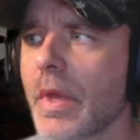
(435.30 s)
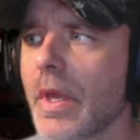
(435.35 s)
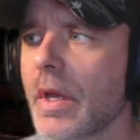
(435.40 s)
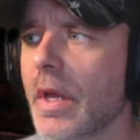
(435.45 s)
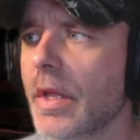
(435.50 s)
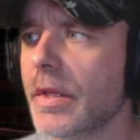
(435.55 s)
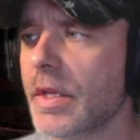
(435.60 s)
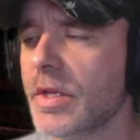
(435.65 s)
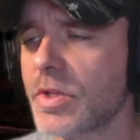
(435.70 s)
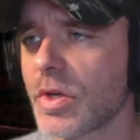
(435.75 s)

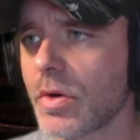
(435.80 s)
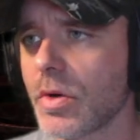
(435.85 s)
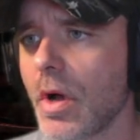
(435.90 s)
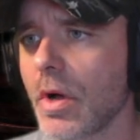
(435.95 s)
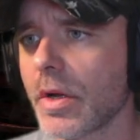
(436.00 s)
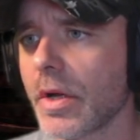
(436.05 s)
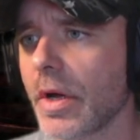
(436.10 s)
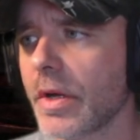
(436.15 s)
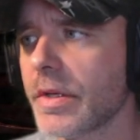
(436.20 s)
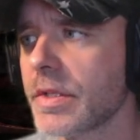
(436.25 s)
And these are all
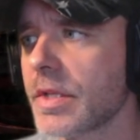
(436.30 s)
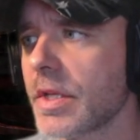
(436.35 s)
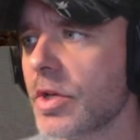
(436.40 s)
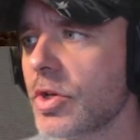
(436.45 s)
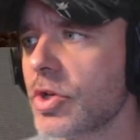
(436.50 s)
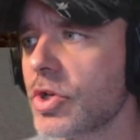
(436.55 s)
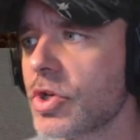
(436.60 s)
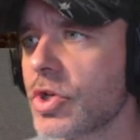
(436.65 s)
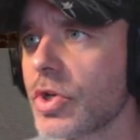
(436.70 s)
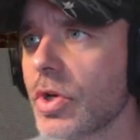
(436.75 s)
guns that you
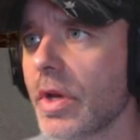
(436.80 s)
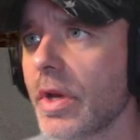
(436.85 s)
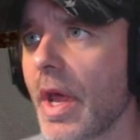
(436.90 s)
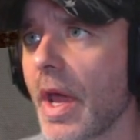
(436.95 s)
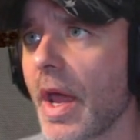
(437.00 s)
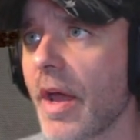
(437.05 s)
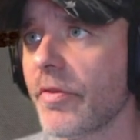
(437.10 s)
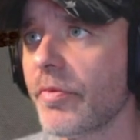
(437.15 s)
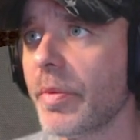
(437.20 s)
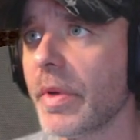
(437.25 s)
should
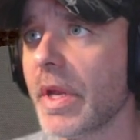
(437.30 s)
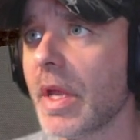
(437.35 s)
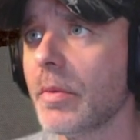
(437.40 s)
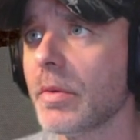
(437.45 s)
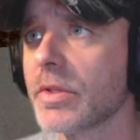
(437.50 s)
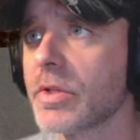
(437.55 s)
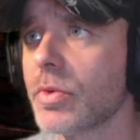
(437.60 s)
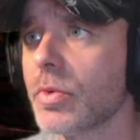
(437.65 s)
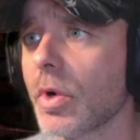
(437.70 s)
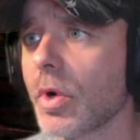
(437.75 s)
have been
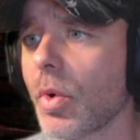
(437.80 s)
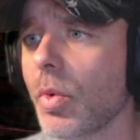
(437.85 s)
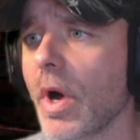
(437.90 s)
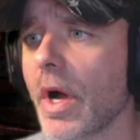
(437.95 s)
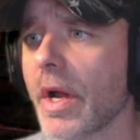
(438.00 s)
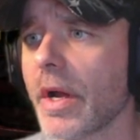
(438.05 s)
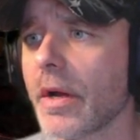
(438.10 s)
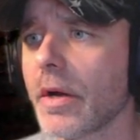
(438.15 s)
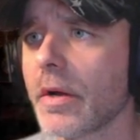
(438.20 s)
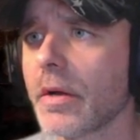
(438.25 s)
able to
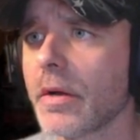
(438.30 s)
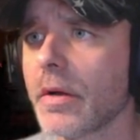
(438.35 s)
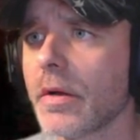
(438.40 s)
acquire